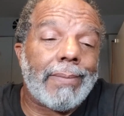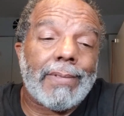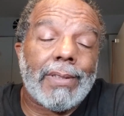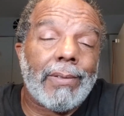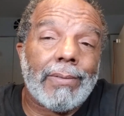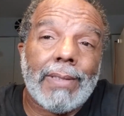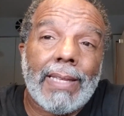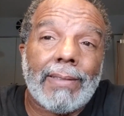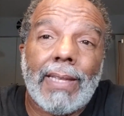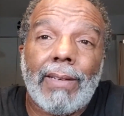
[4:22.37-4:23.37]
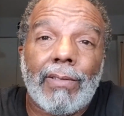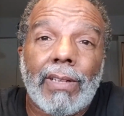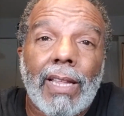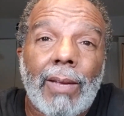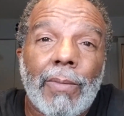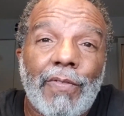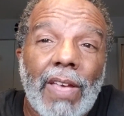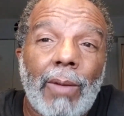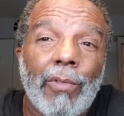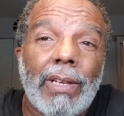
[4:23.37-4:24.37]
So that's, they claim the
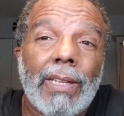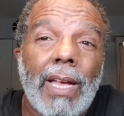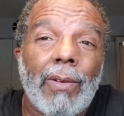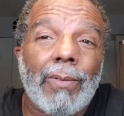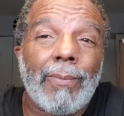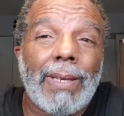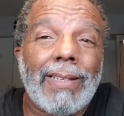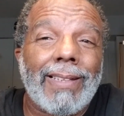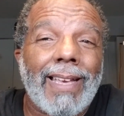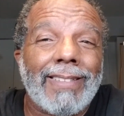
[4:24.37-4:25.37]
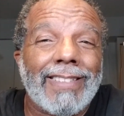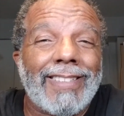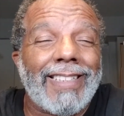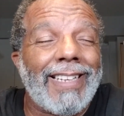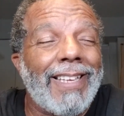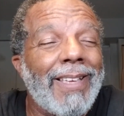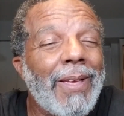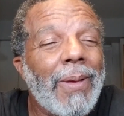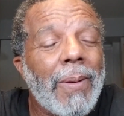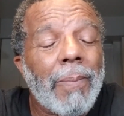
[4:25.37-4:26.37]
fame right now, beating Kansas City.
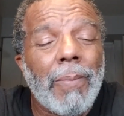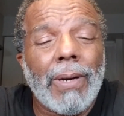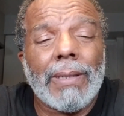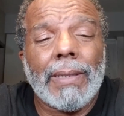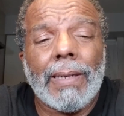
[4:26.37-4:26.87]
But